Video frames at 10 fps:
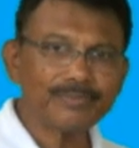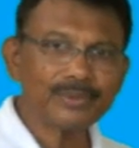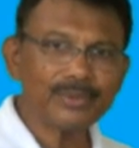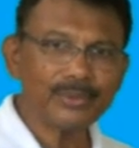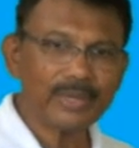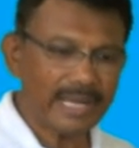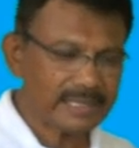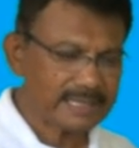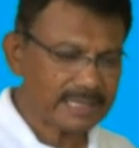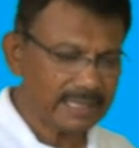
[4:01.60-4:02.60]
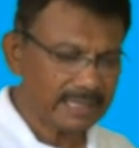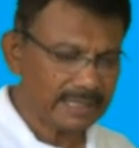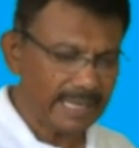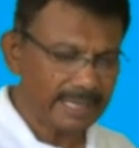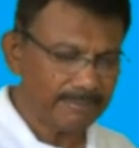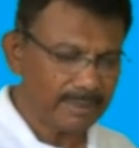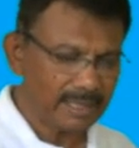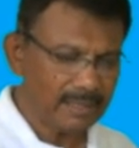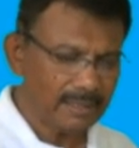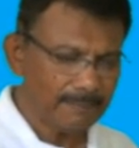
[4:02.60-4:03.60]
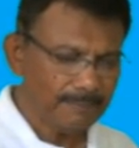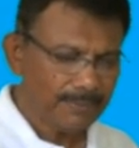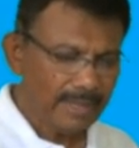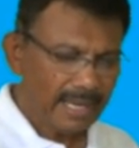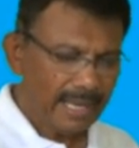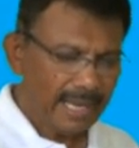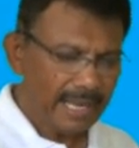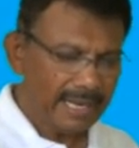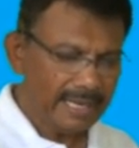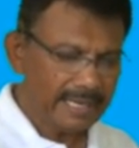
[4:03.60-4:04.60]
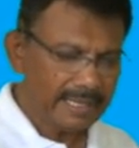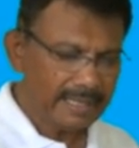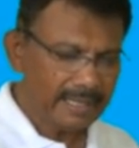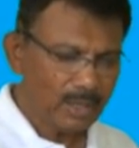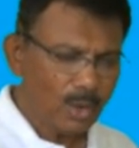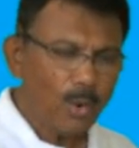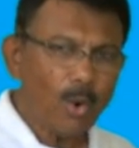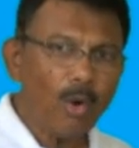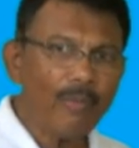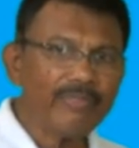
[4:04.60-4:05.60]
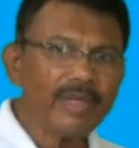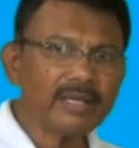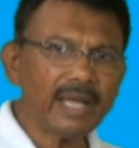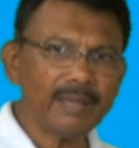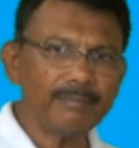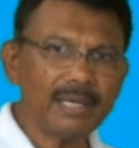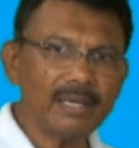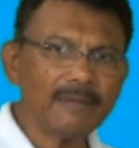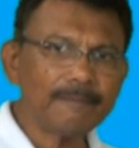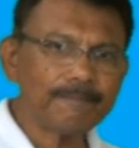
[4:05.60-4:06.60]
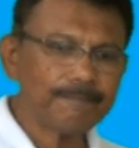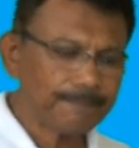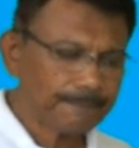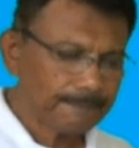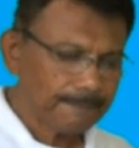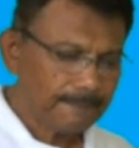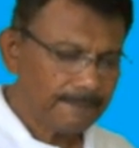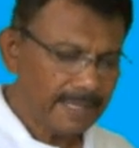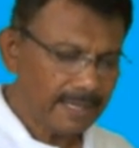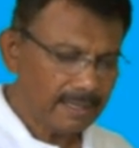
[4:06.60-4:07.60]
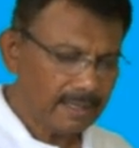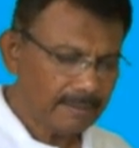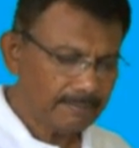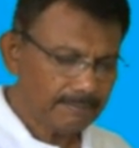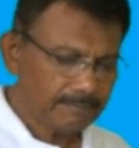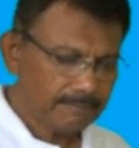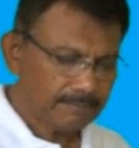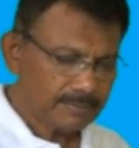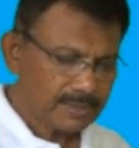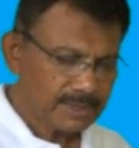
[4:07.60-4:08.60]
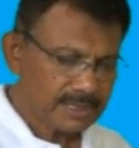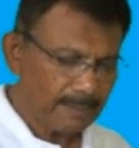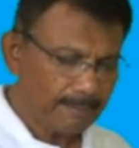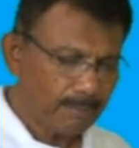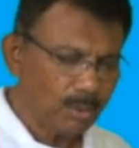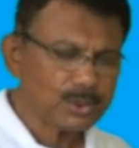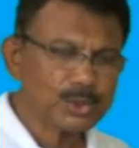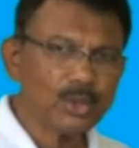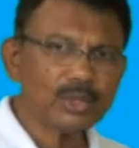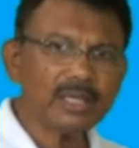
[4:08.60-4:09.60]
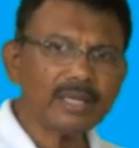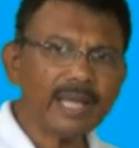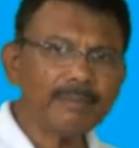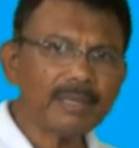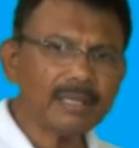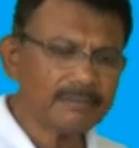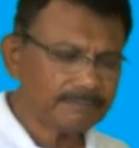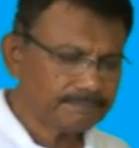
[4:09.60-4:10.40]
You can see a table, and on the table there are some books on the table,